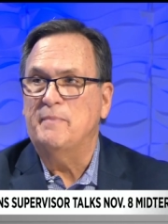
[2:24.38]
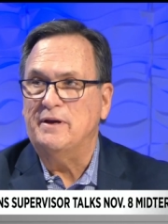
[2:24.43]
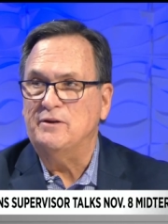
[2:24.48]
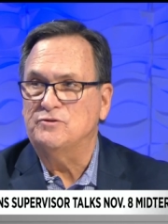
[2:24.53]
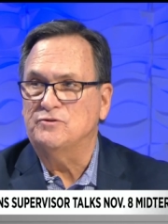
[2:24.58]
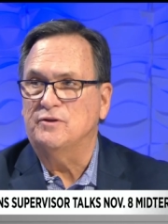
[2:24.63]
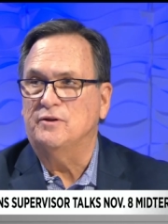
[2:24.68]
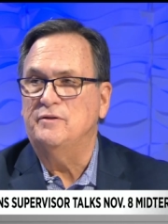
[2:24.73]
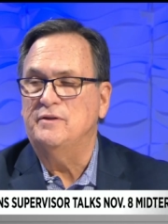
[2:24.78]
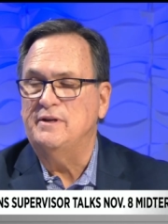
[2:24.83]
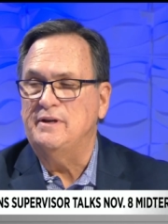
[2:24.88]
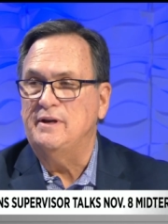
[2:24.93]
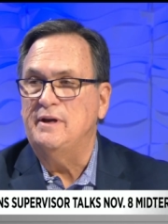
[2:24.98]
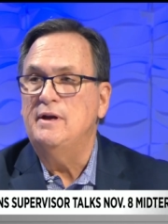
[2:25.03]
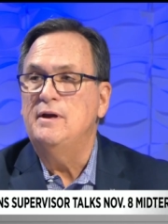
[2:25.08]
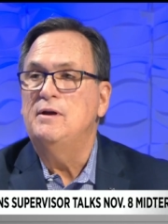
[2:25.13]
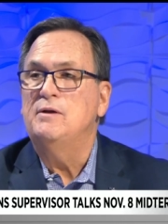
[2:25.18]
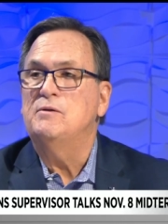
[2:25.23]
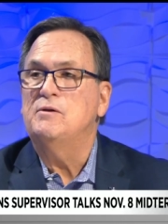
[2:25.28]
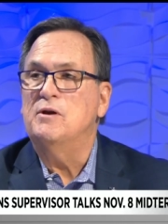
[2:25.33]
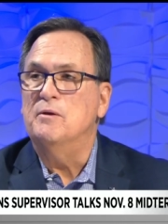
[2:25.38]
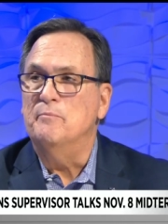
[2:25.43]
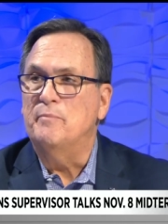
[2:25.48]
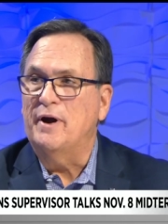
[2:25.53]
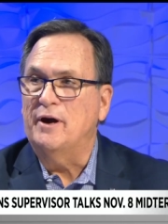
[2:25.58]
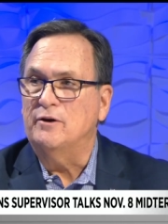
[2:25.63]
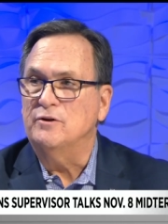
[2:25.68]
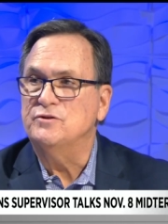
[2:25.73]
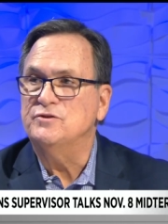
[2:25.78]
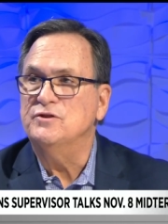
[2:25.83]
based on the
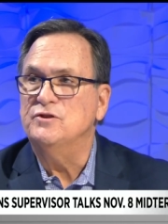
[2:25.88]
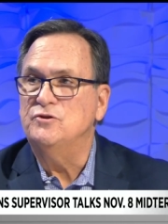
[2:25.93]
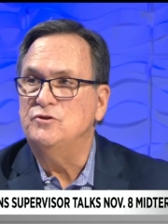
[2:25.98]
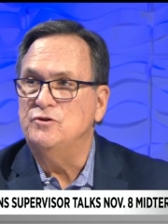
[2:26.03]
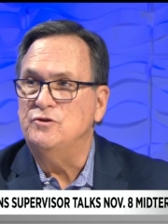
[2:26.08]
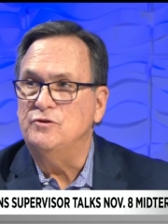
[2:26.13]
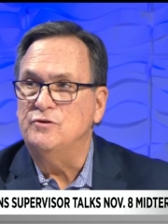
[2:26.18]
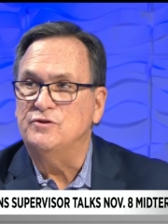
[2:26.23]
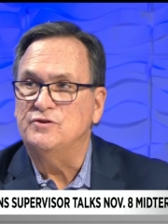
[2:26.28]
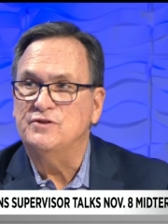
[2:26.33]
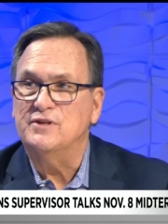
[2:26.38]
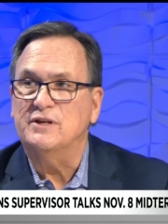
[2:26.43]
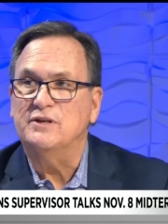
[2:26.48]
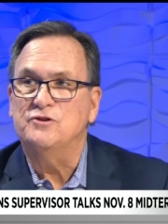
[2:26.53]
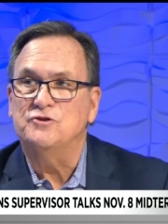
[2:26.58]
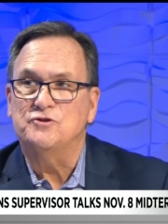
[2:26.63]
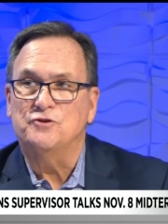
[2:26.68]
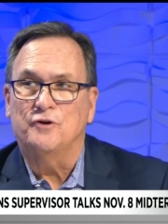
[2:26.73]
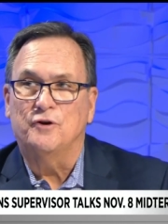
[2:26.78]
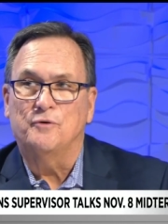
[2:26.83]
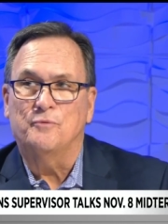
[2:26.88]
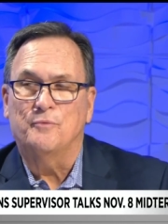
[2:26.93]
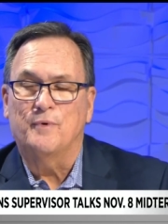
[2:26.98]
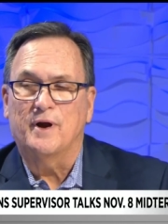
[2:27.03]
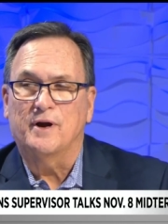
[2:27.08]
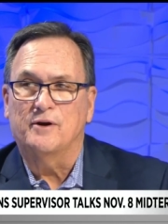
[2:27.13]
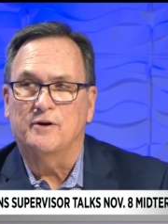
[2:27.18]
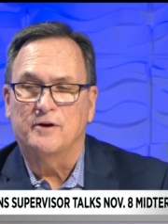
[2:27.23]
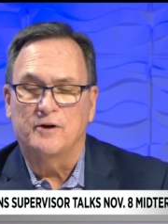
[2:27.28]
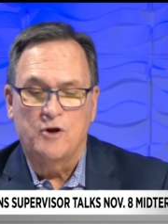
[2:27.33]
comparison to the signature on
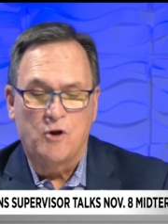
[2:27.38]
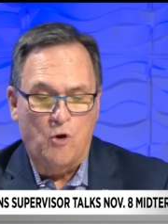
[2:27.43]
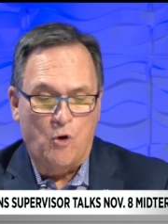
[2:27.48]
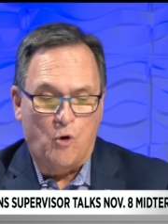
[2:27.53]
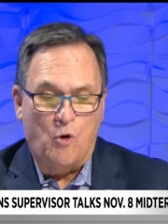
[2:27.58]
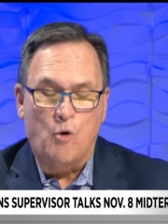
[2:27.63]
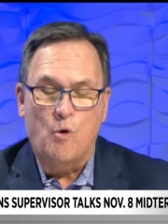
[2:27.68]
record, mm-hmm.